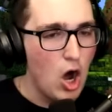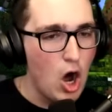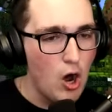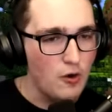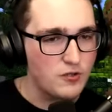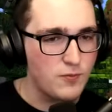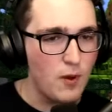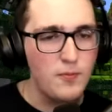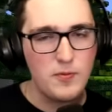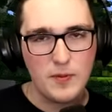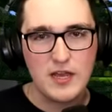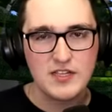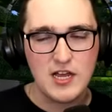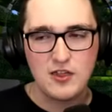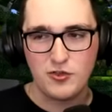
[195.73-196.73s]
Oh, it's probably
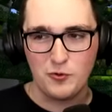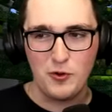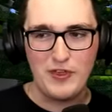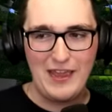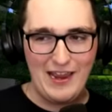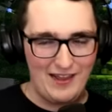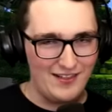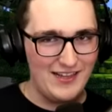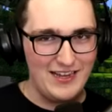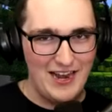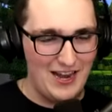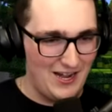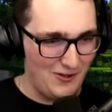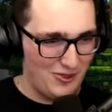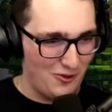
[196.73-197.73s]
because I threw the alien
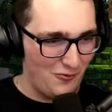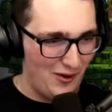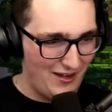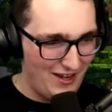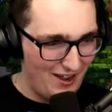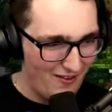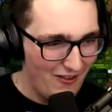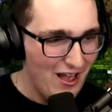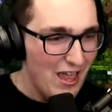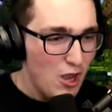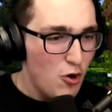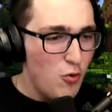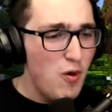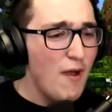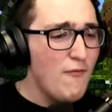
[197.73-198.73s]
head out the window.
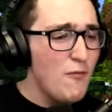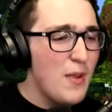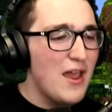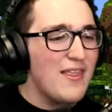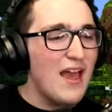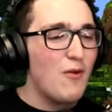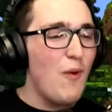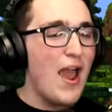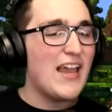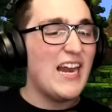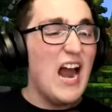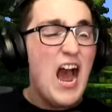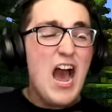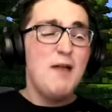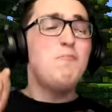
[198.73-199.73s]
Whoever made that racket,
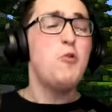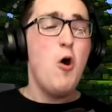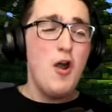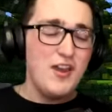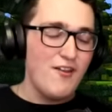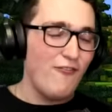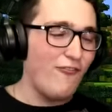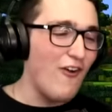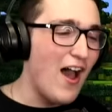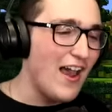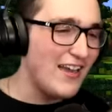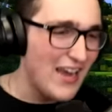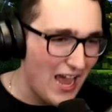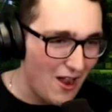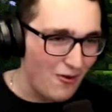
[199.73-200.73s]
I'm going to
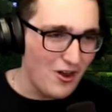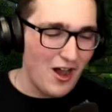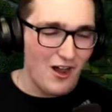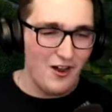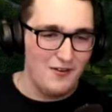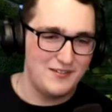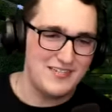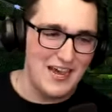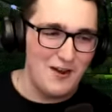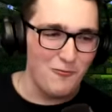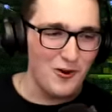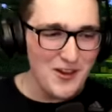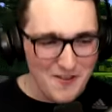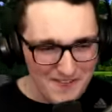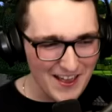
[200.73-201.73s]
find out. Uh-oh, Ted,
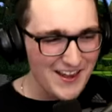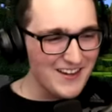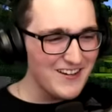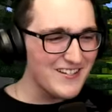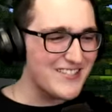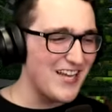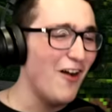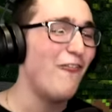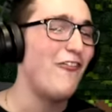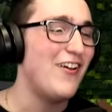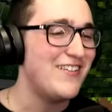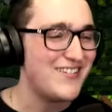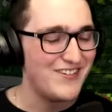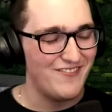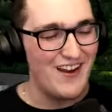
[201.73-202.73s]
what are you getting yourself
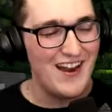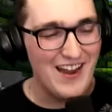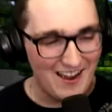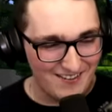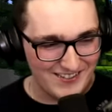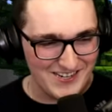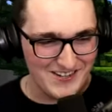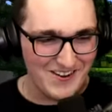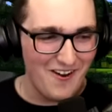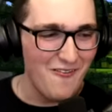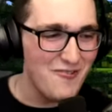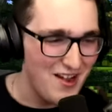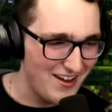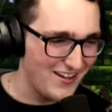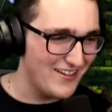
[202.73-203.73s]
into right now, dude? Oh,
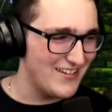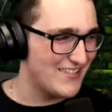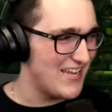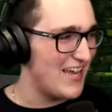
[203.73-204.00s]
my goodness.